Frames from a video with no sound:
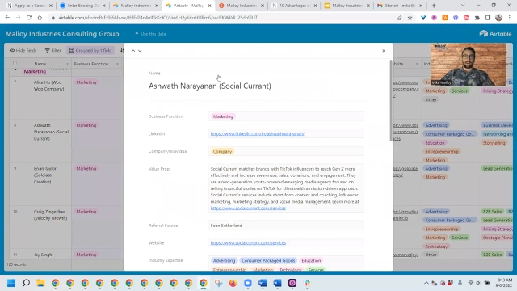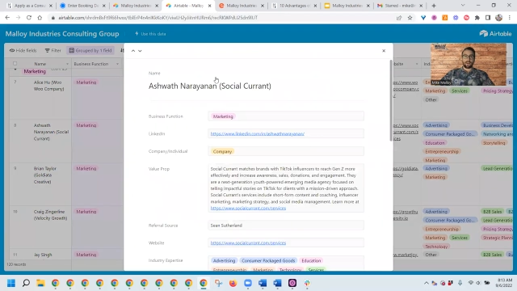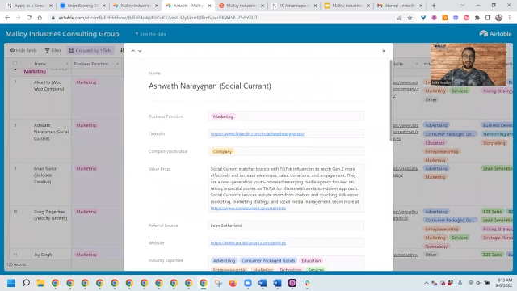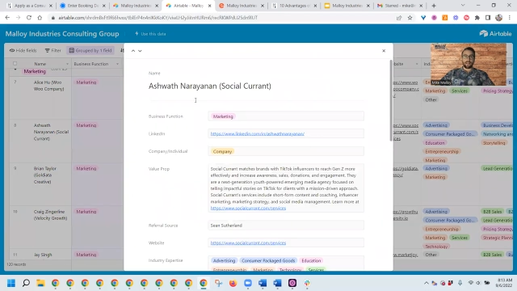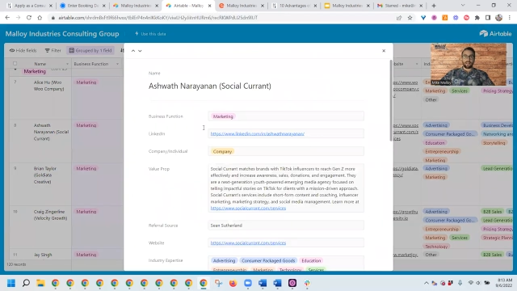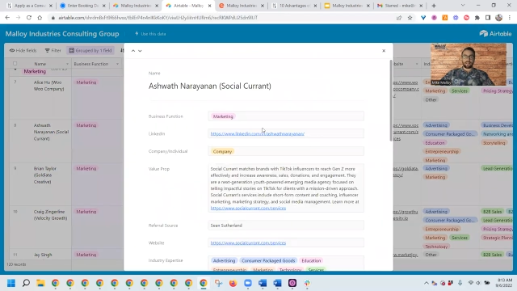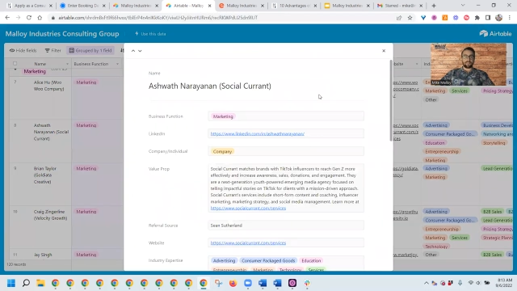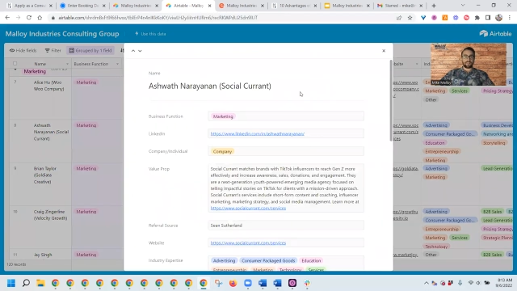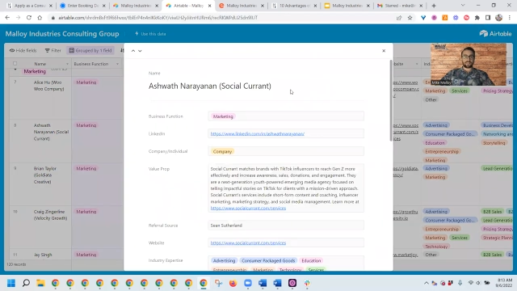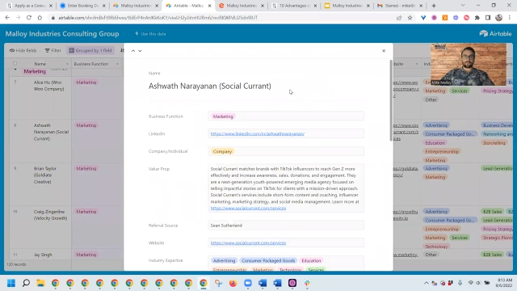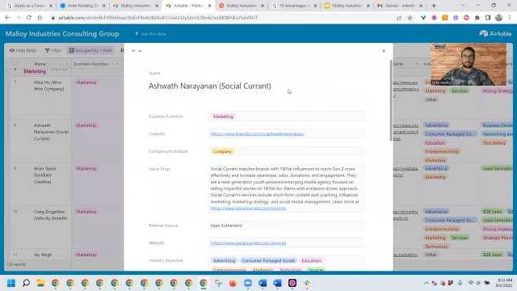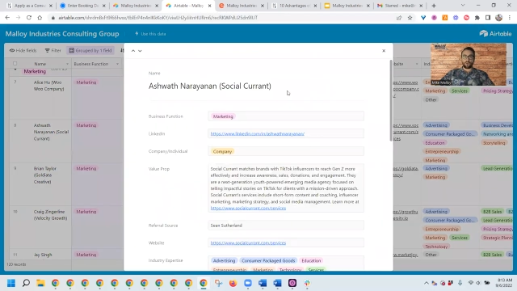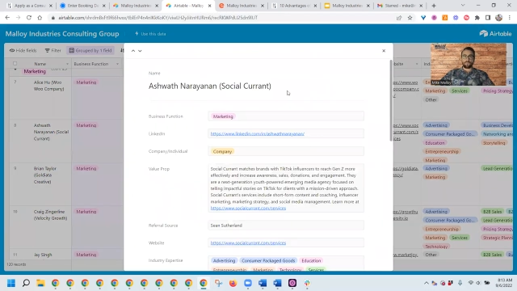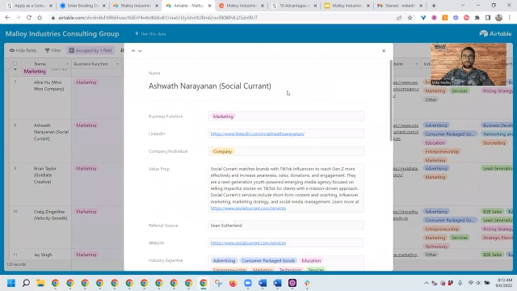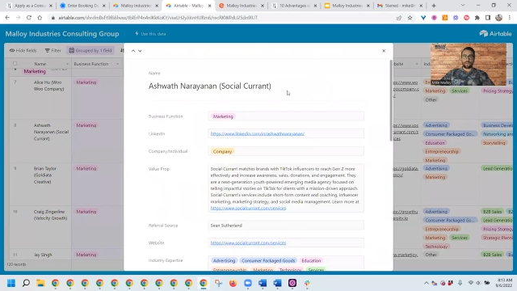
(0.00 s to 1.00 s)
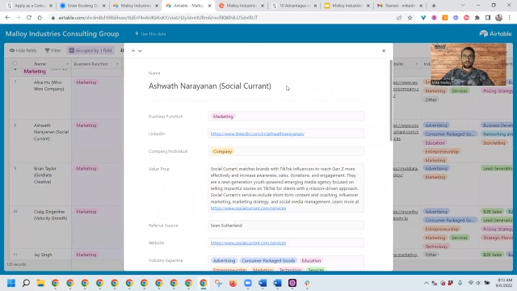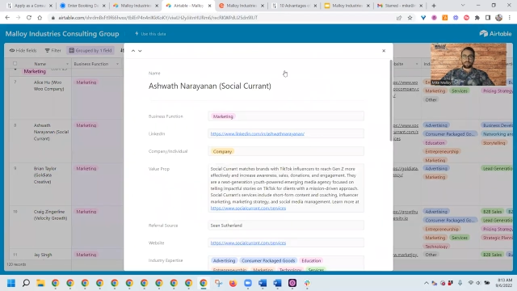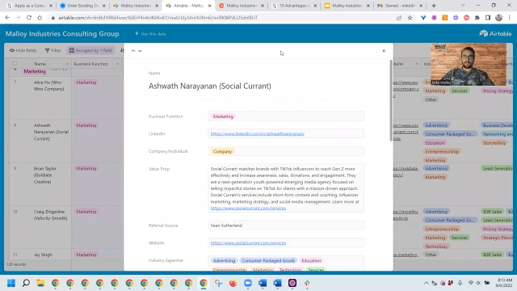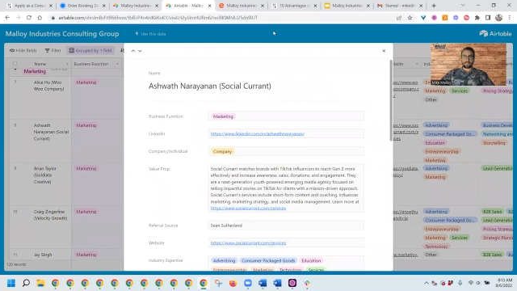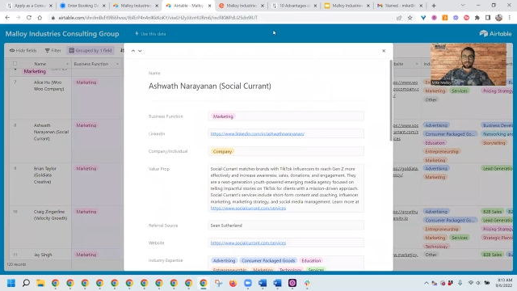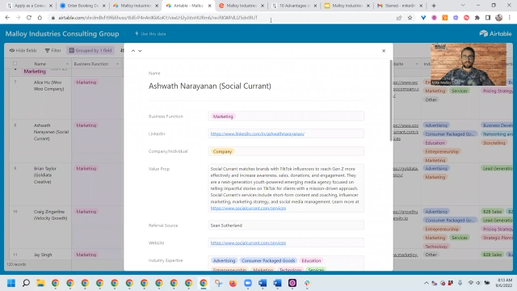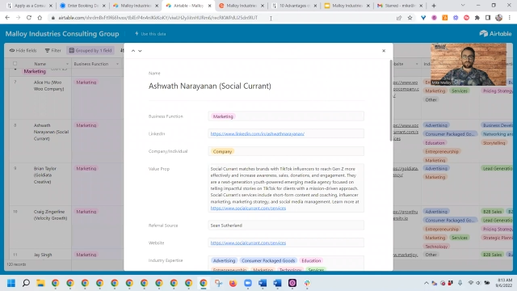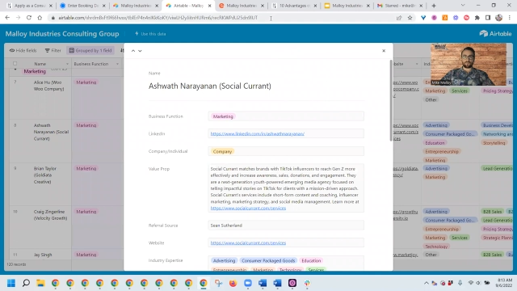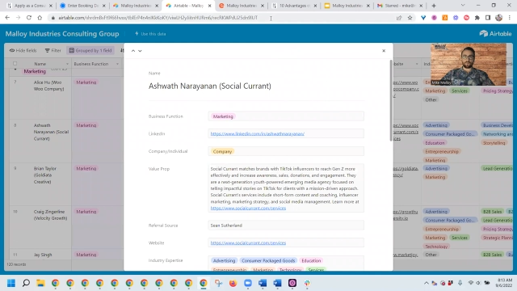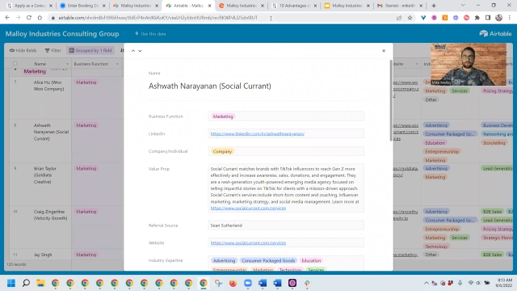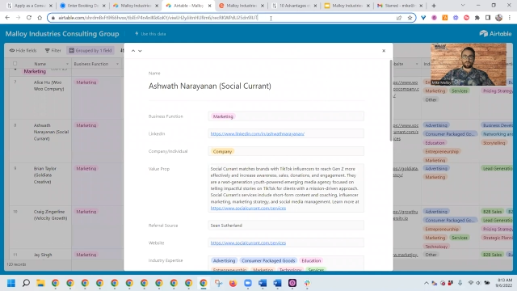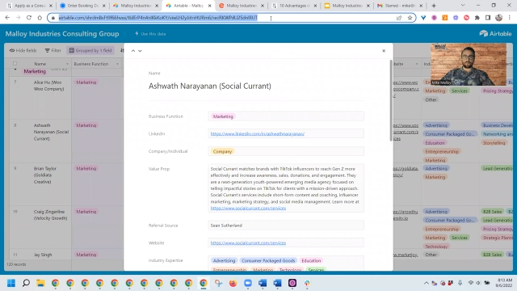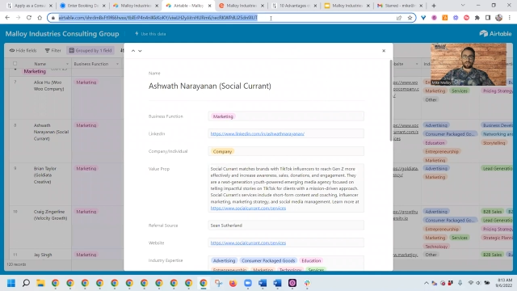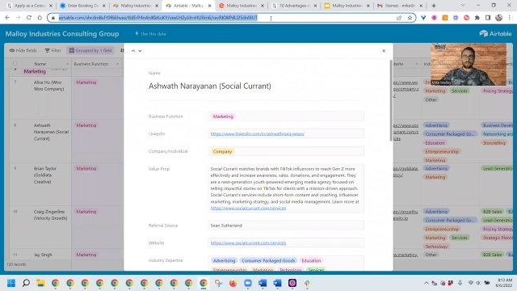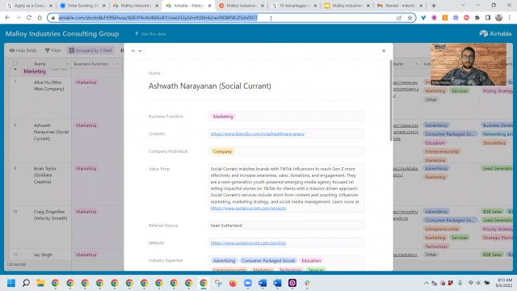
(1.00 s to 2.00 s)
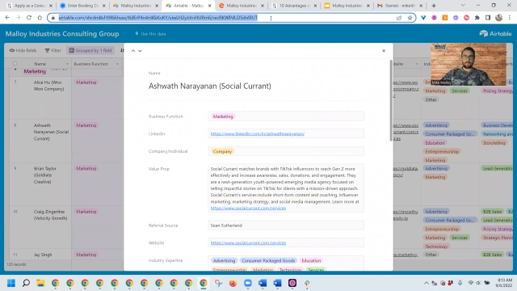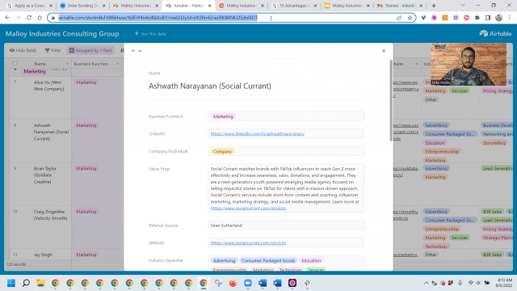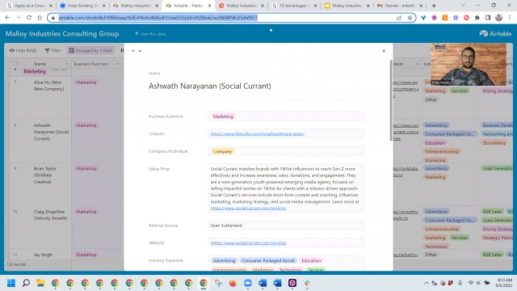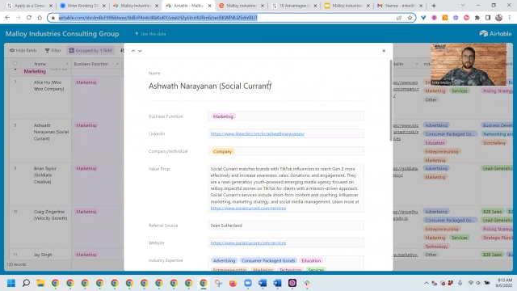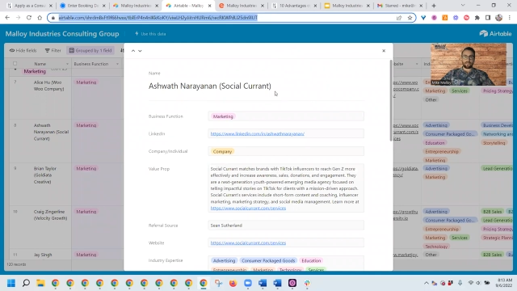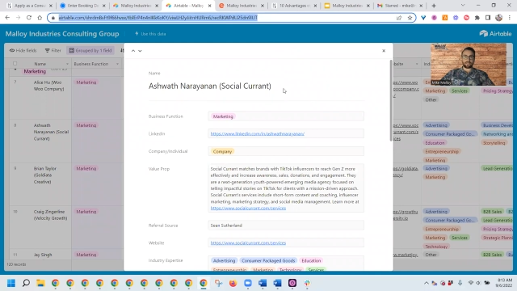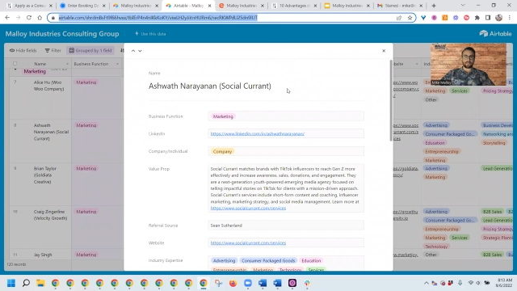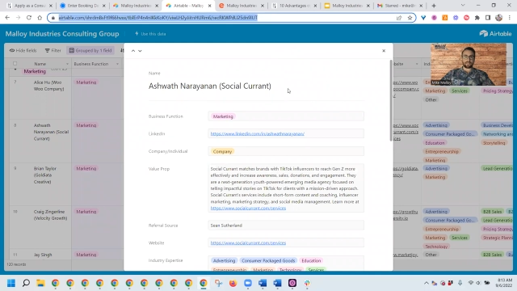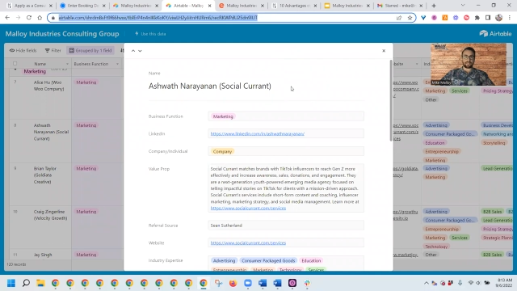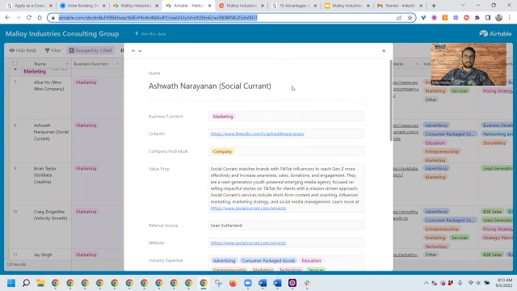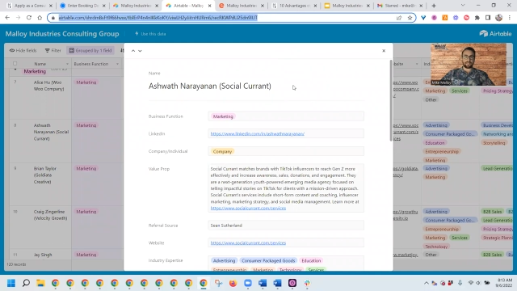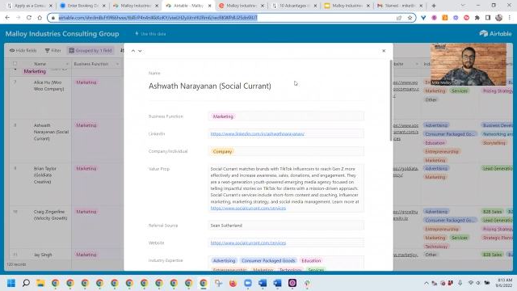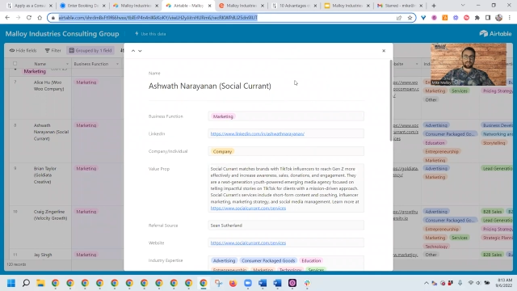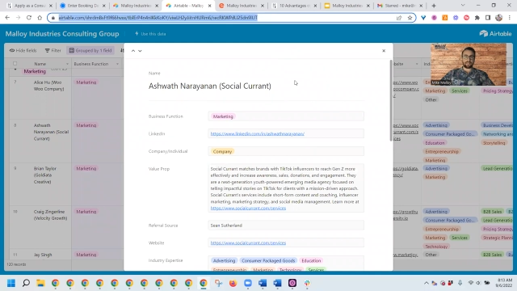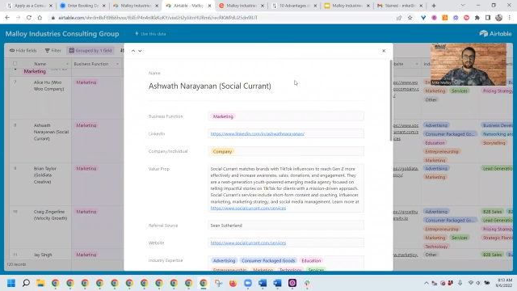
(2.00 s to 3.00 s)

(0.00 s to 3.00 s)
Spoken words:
(no speaker visible)